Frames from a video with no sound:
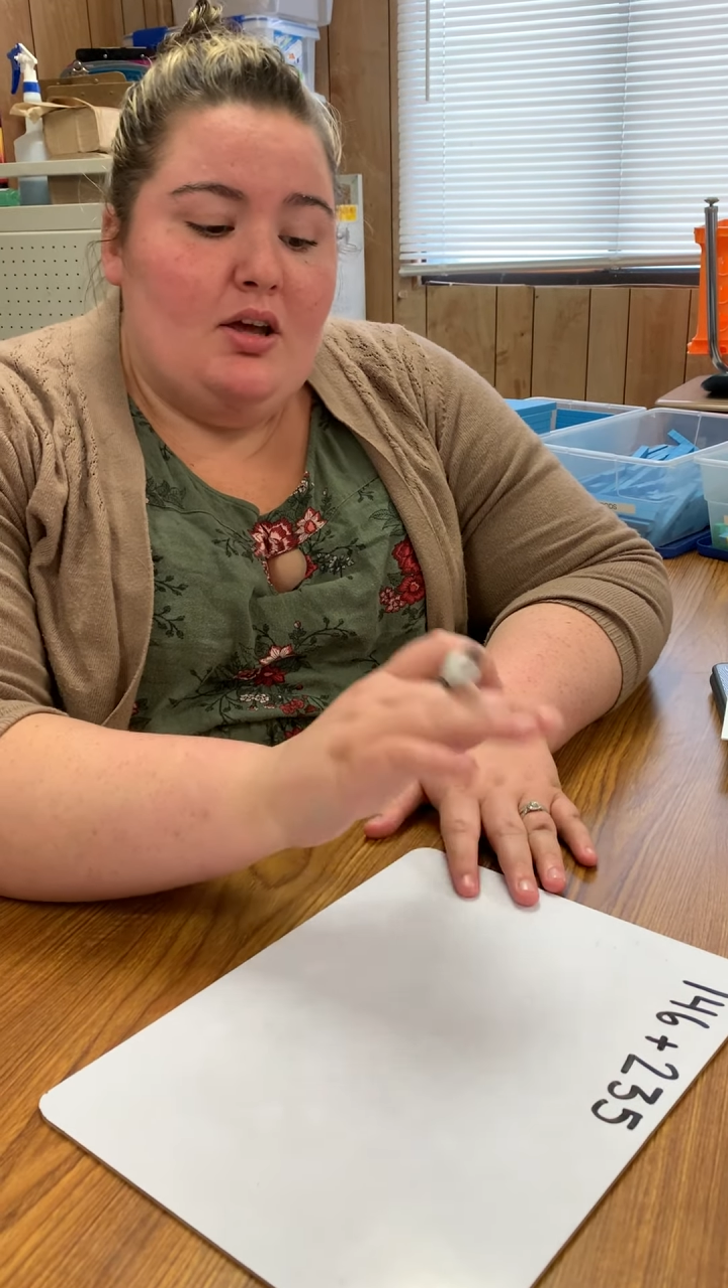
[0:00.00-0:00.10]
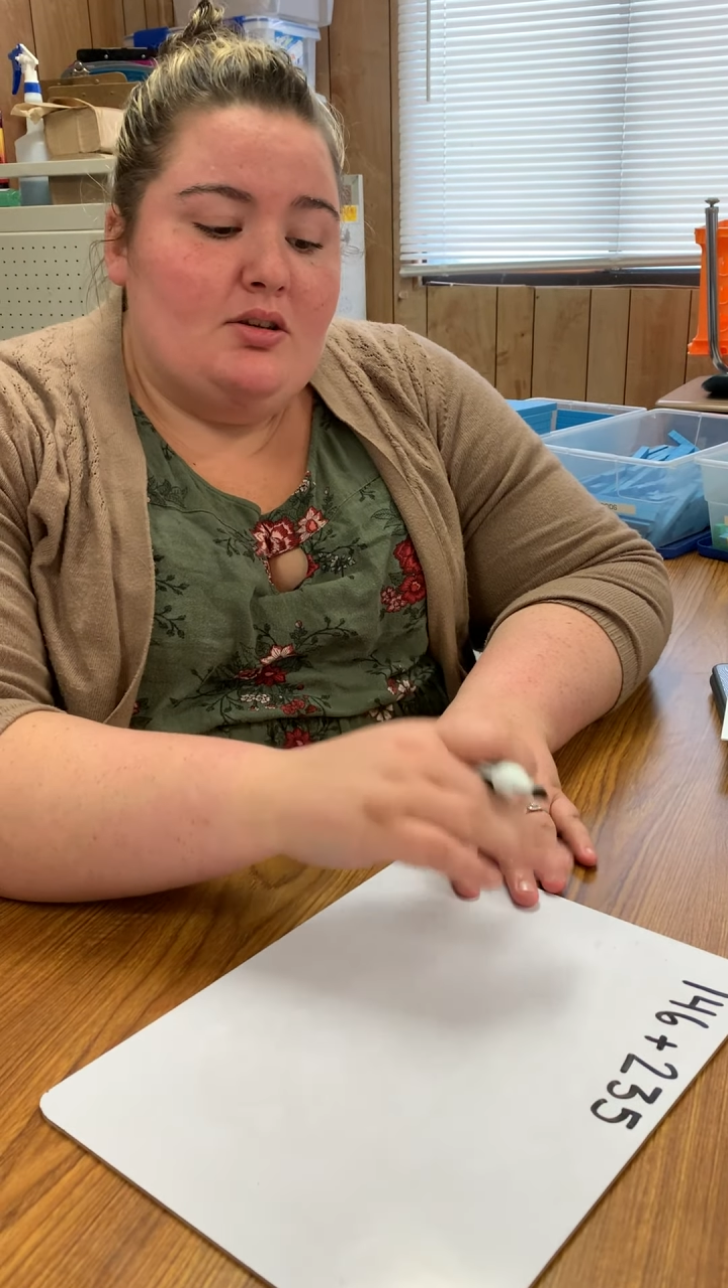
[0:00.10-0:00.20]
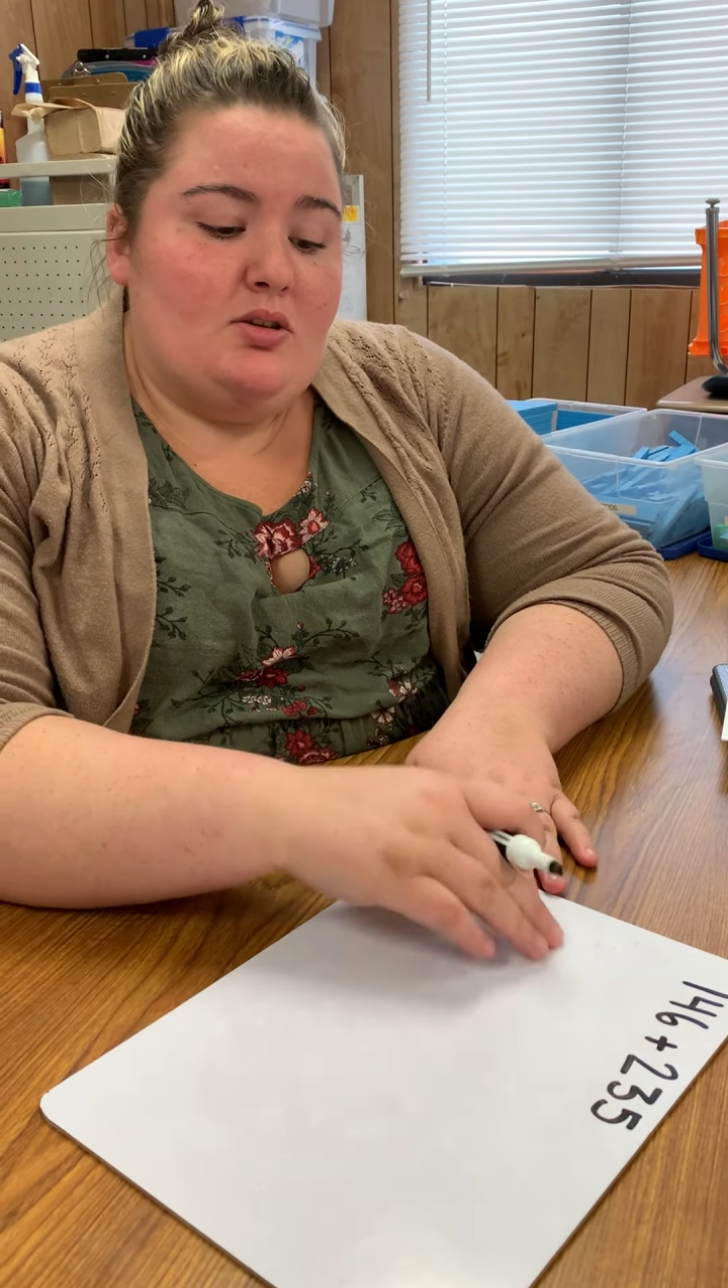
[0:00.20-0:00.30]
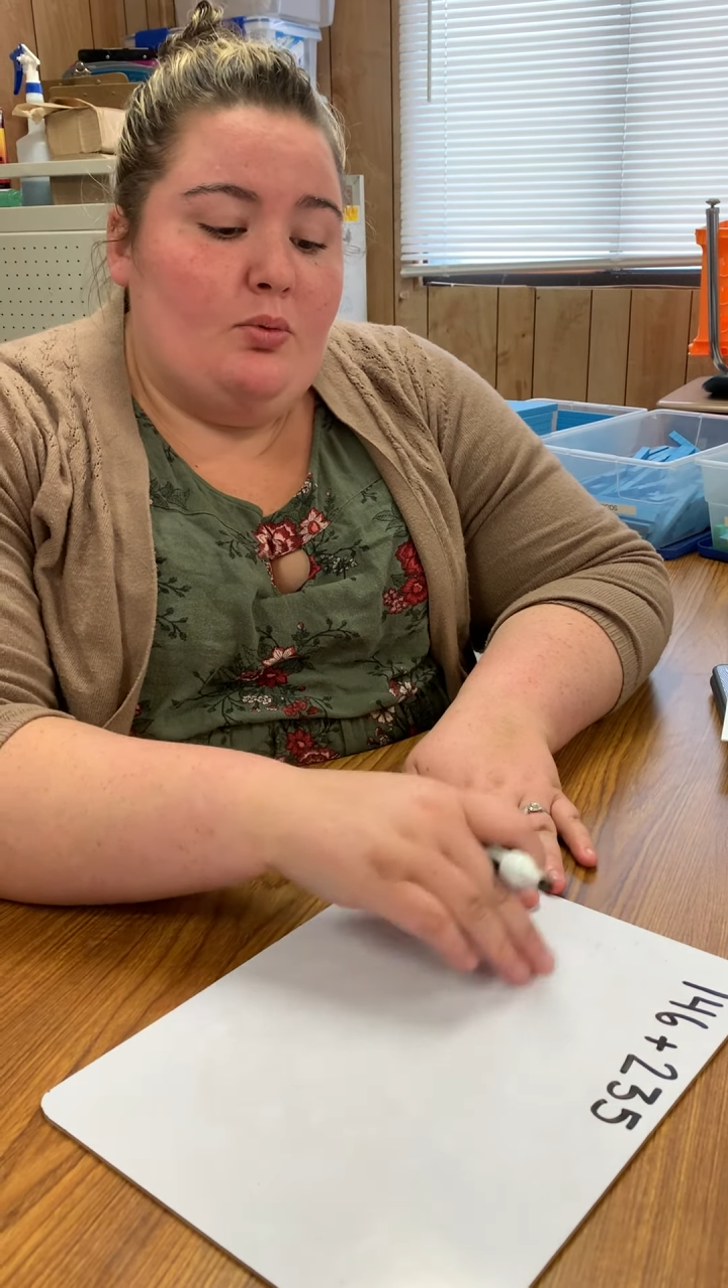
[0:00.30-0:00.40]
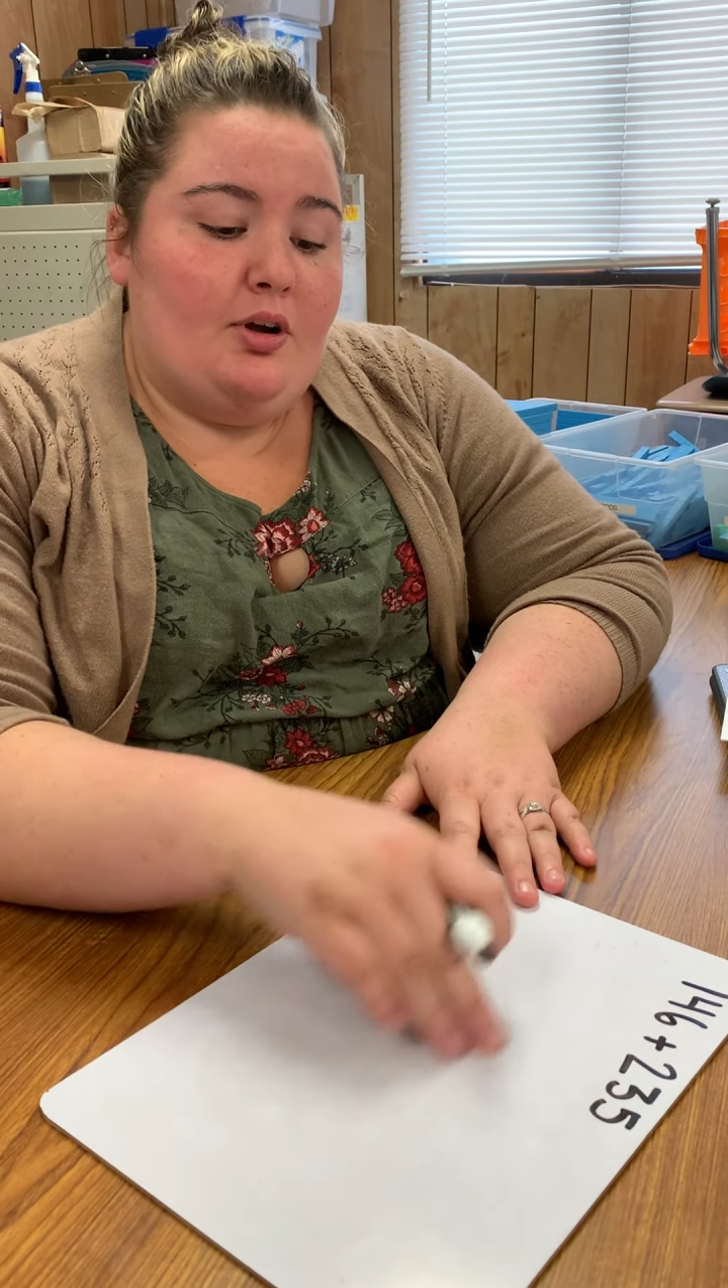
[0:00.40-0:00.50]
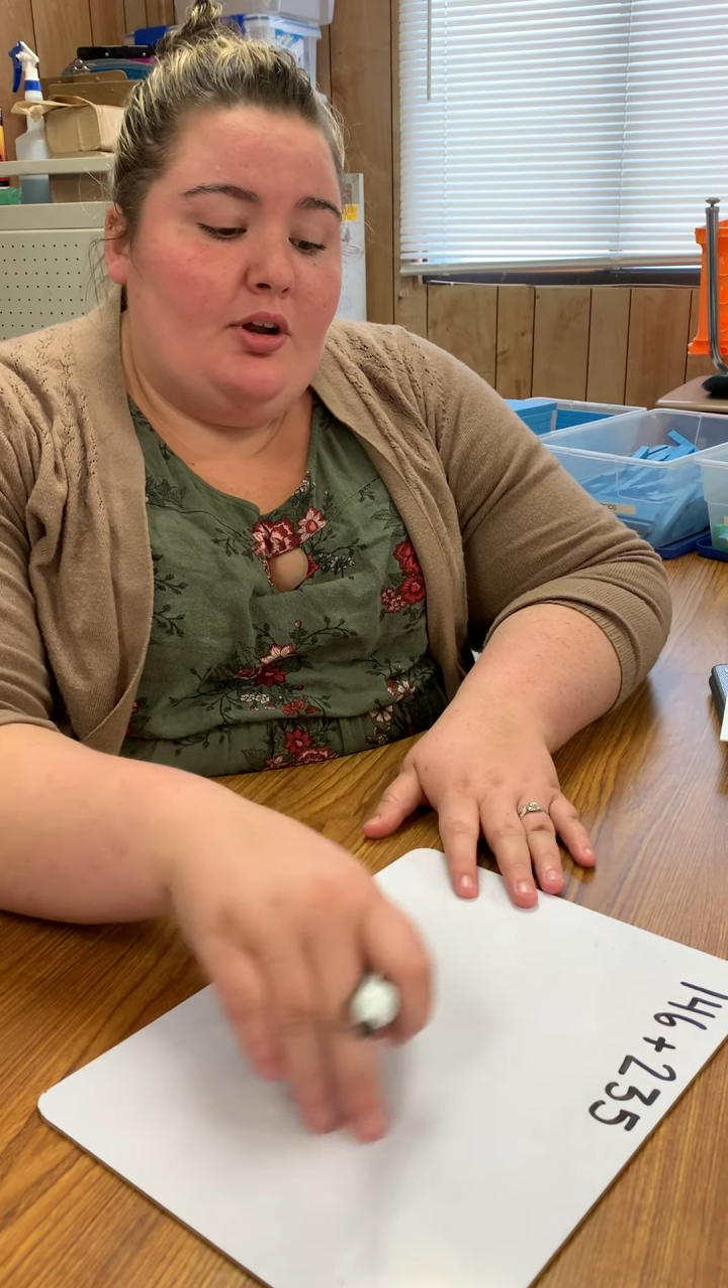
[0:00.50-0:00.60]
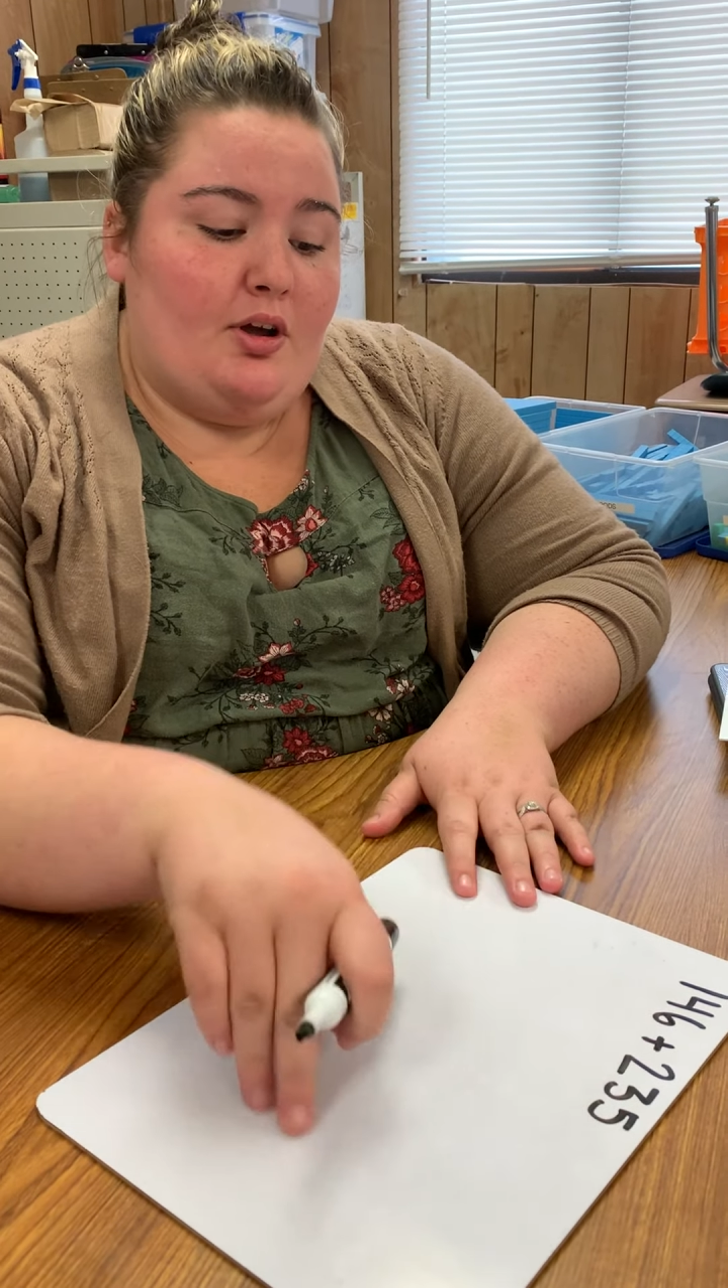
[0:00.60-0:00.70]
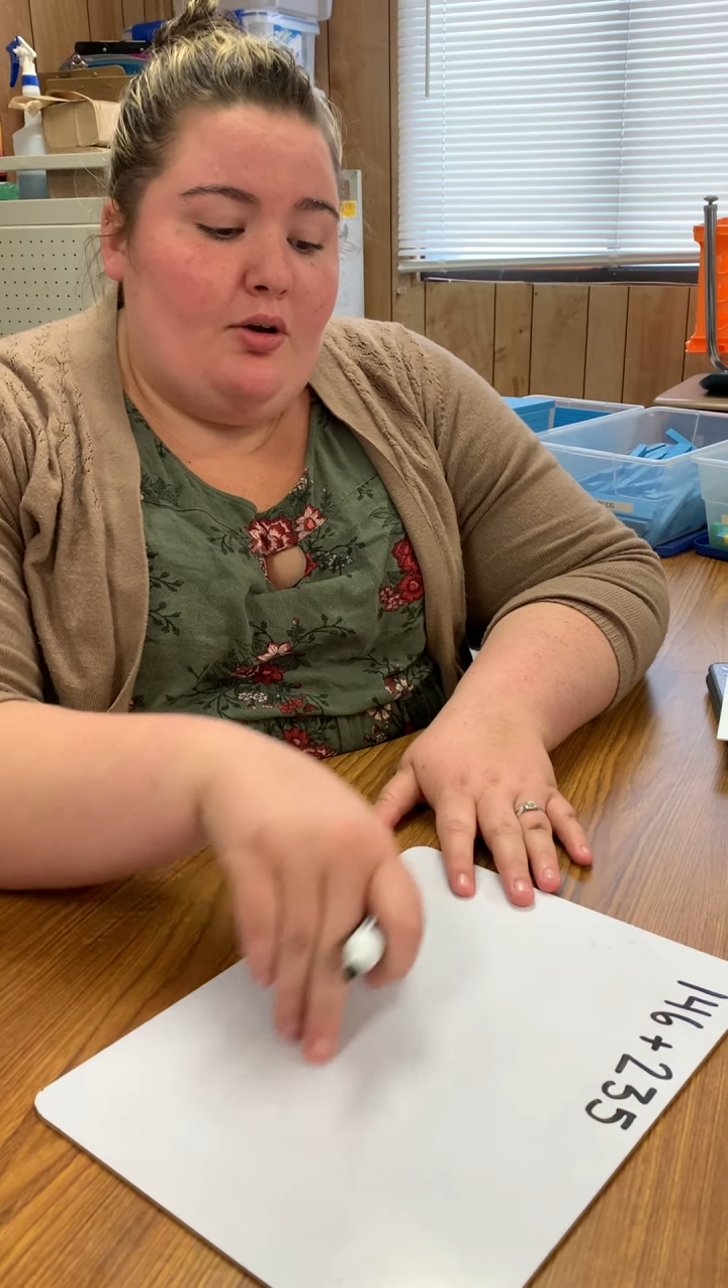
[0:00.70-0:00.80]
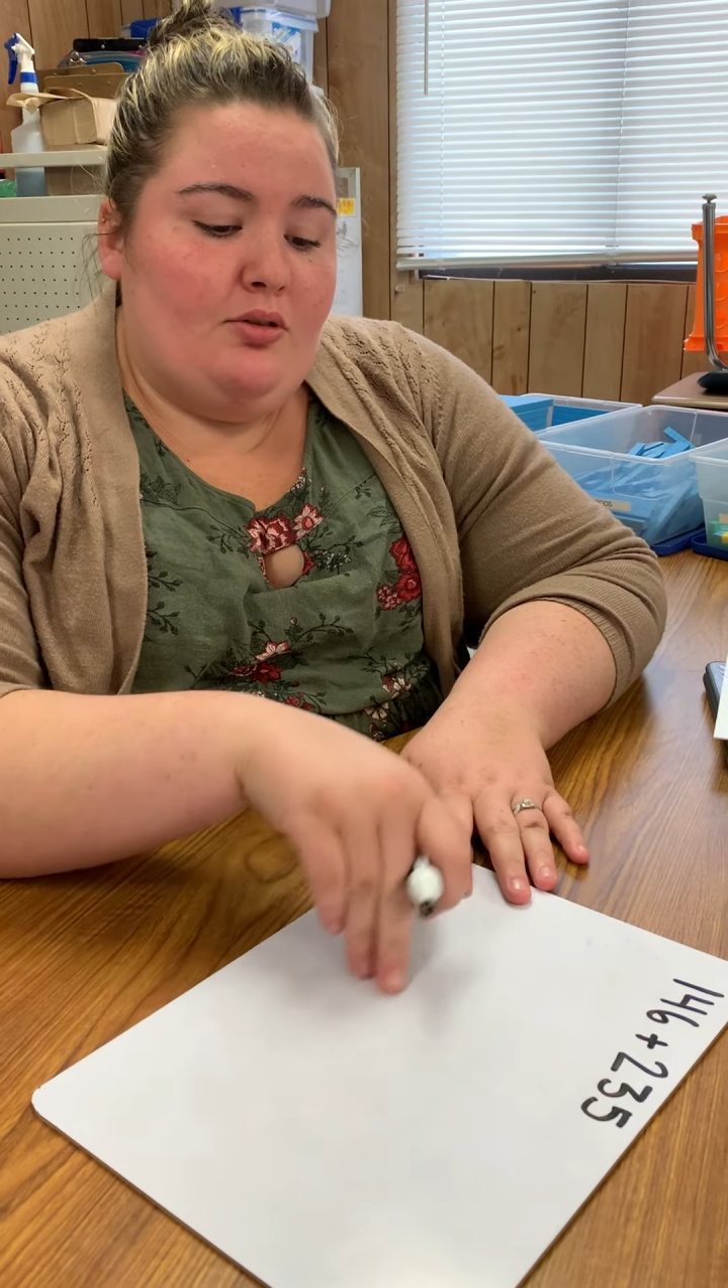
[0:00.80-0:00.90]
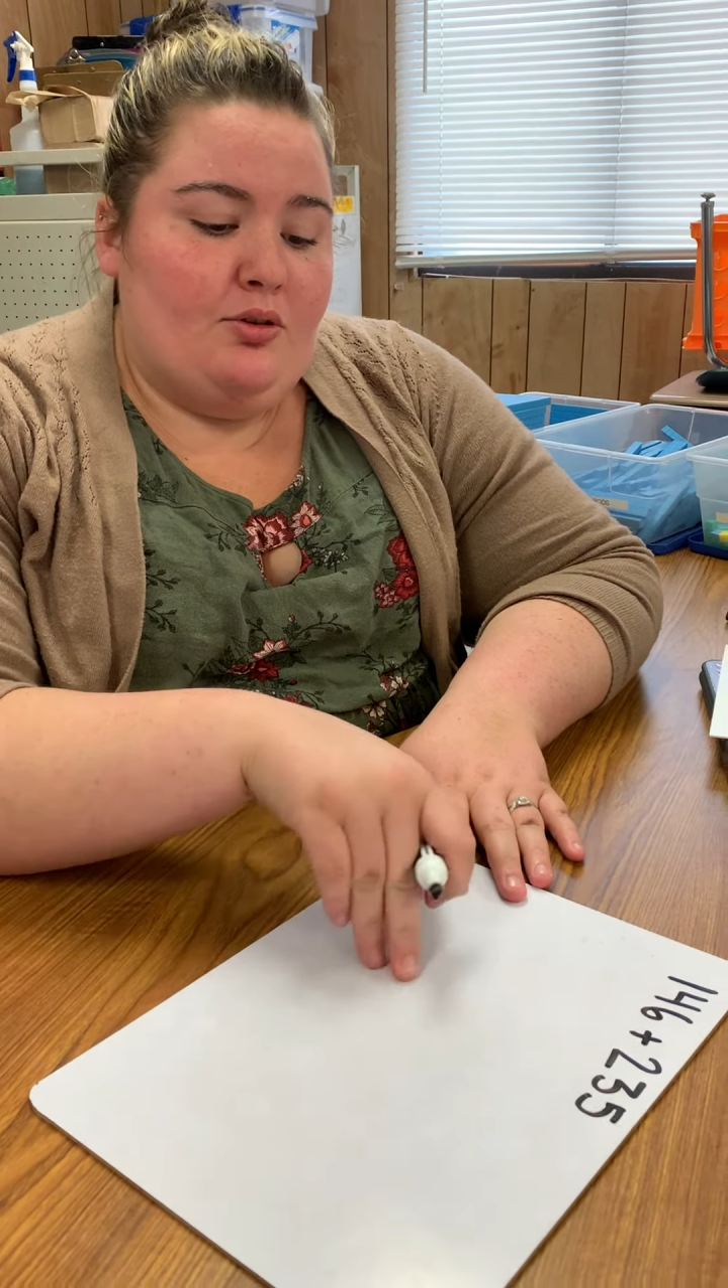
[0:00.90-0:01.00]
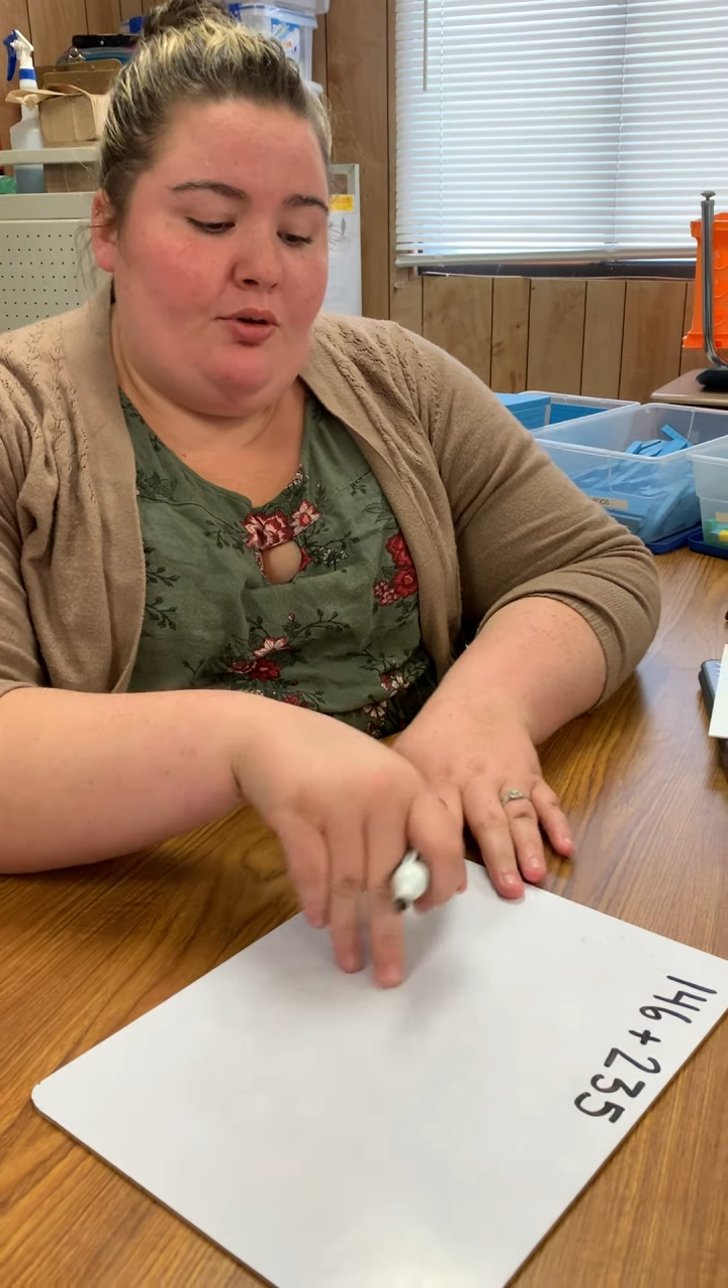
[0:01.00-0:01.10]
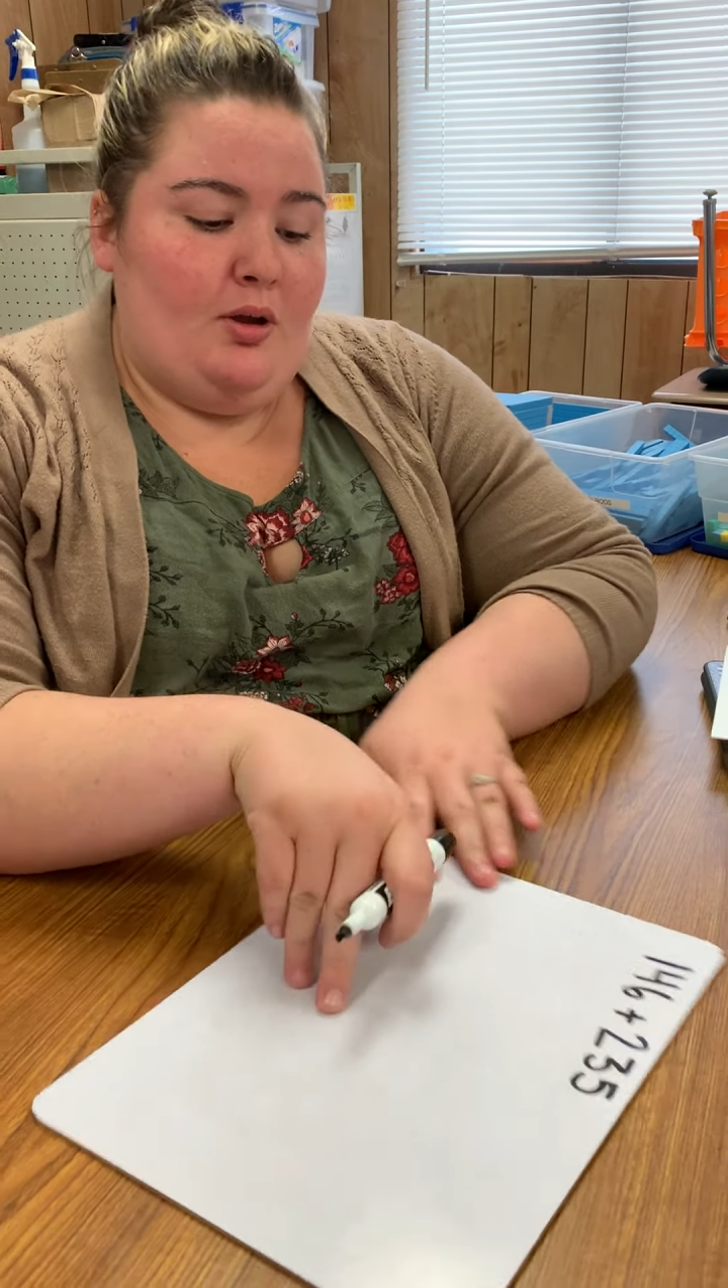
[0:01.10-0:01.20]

So we're gonna go through